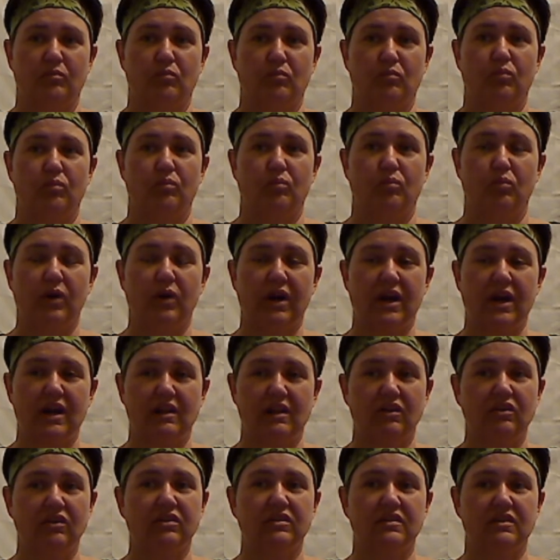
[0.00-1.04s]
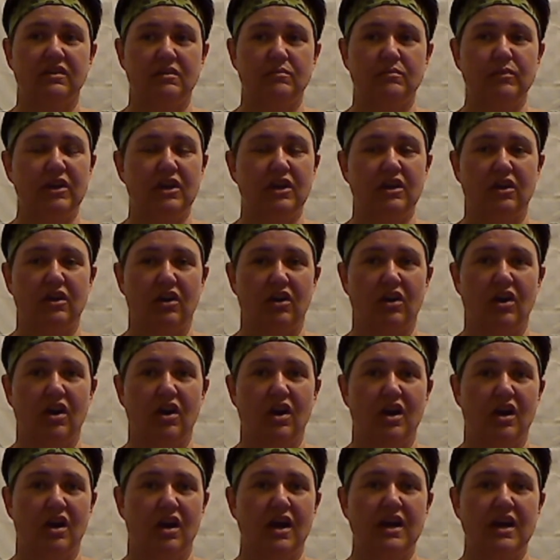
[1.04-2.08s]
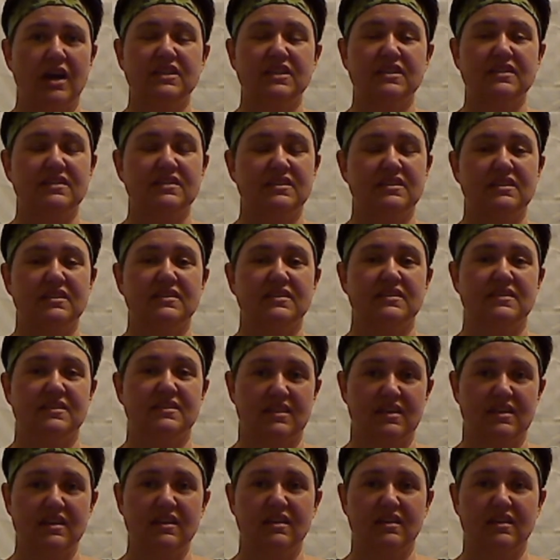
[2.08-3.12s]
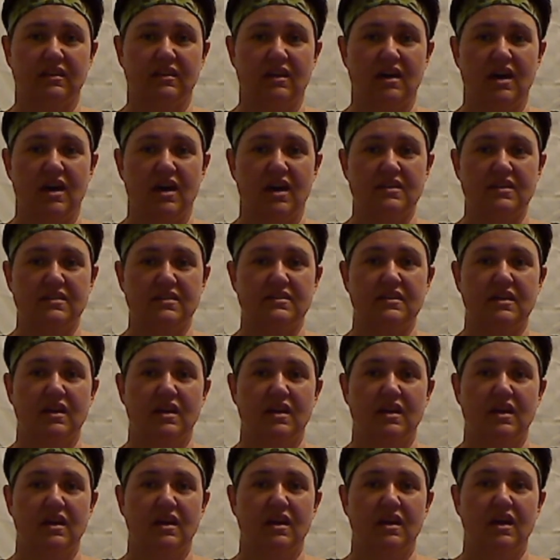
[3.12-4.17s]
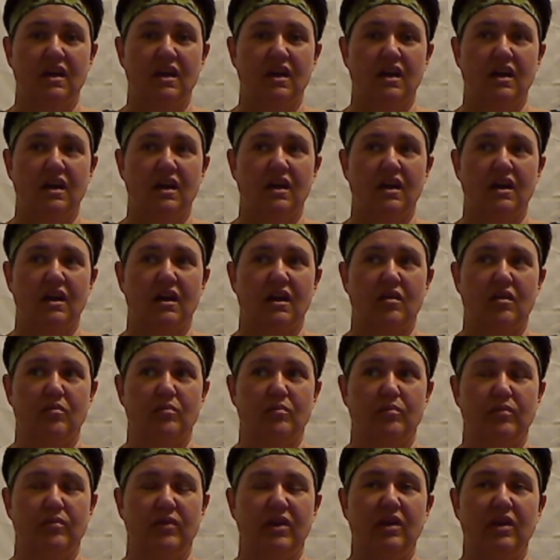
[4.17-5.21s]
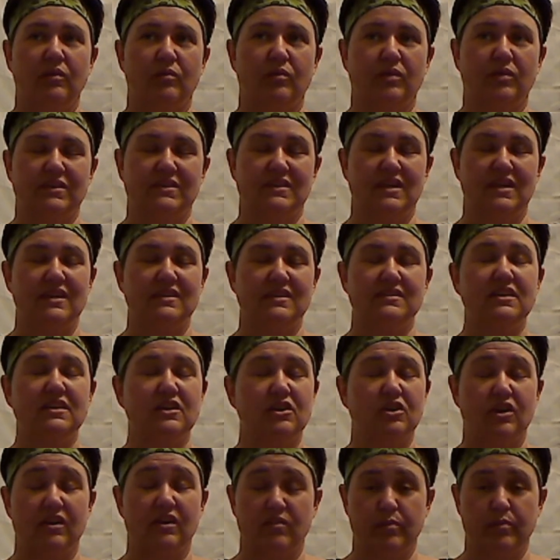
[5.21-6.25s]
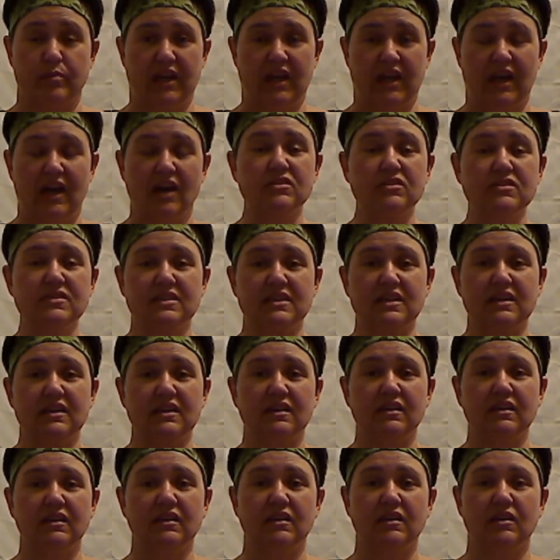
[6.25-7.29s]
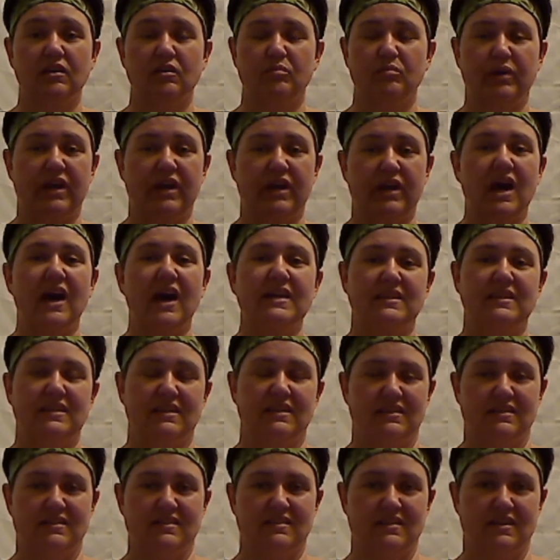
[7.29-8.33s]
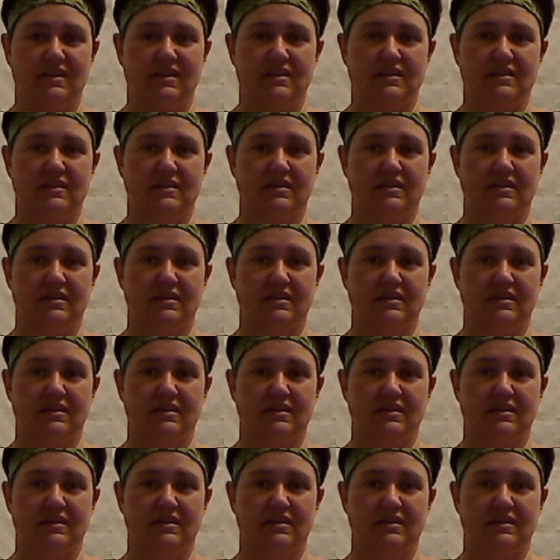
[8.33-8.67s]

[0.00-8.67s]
when I looked in the mirror, I just didn't see the loss. It was nice to hear everybody else did, but I didn't see it.